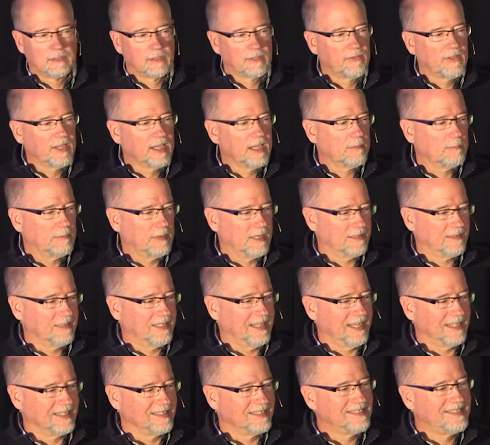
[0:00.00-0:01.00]
Think about
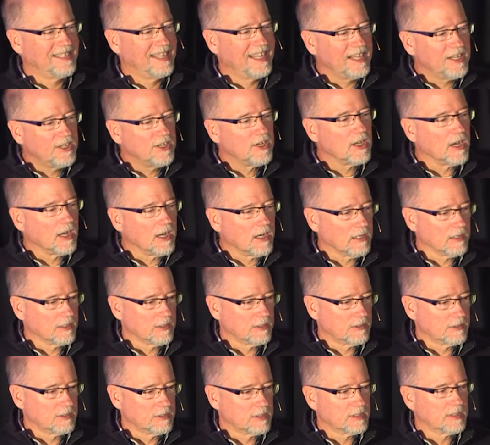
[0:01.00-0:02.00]
that,
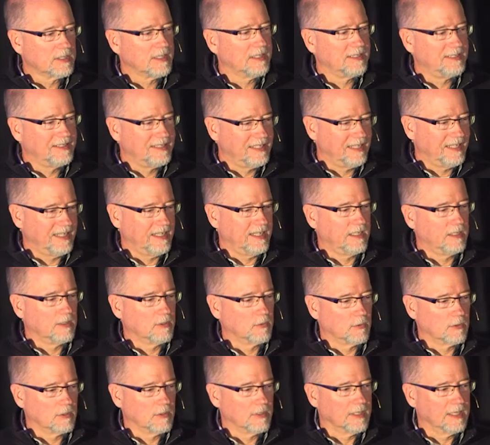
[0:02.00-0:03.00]
$10 a day
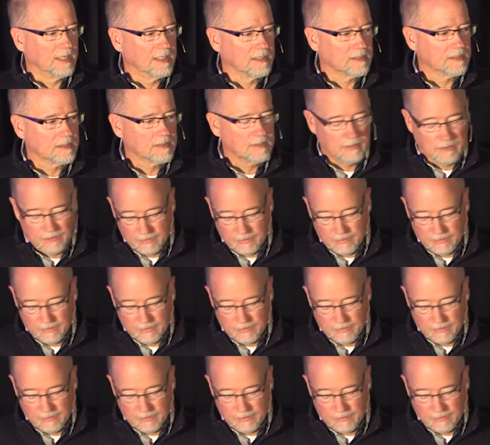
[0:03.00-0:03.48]
or less.